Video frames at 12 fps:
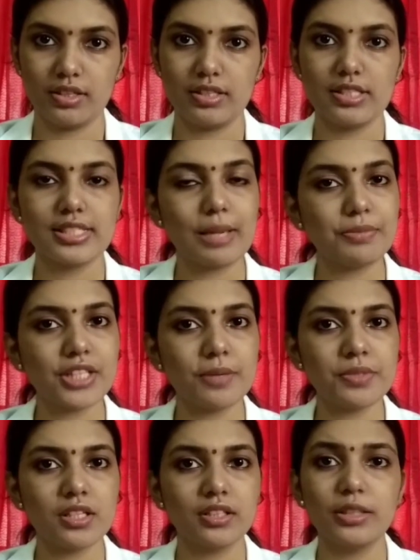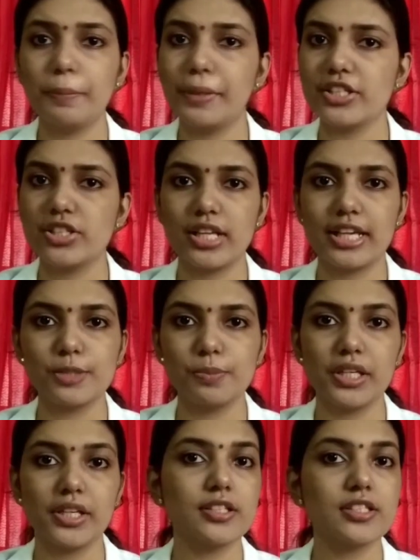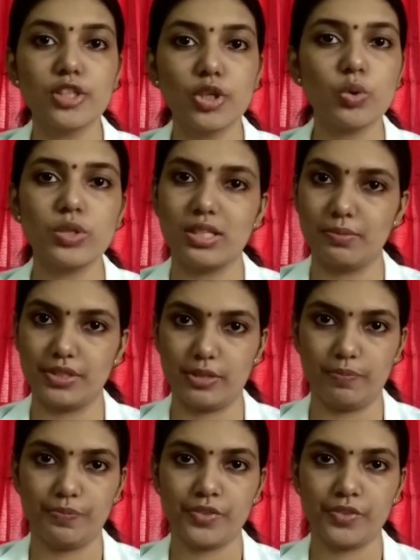Sometimes the patient experiences no symptom,